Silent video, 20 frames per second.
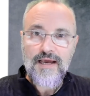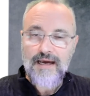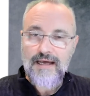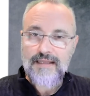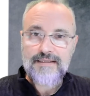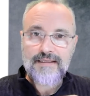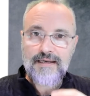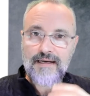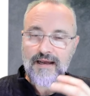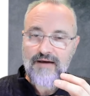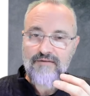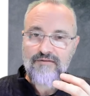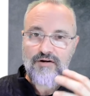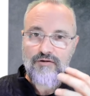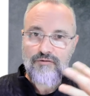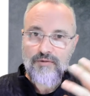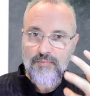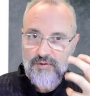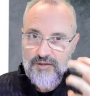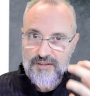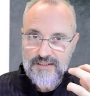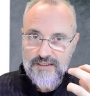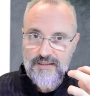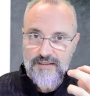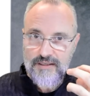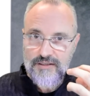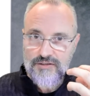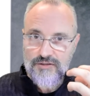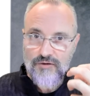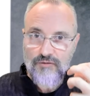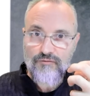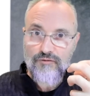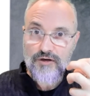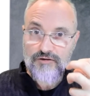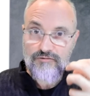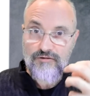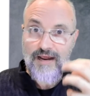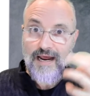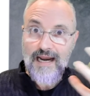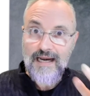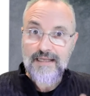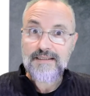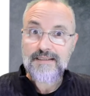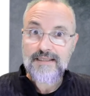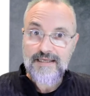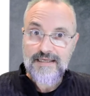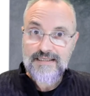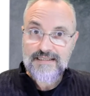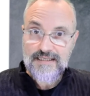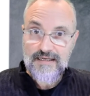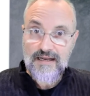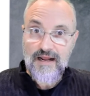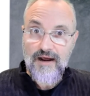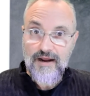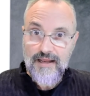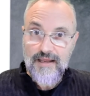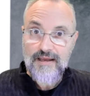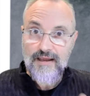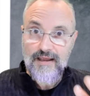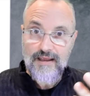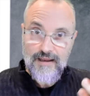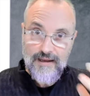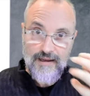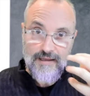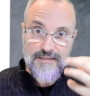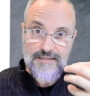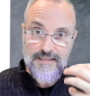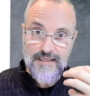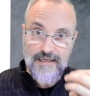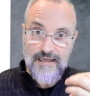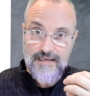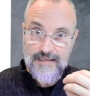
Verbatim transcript: and then have a representation of what reality is like in,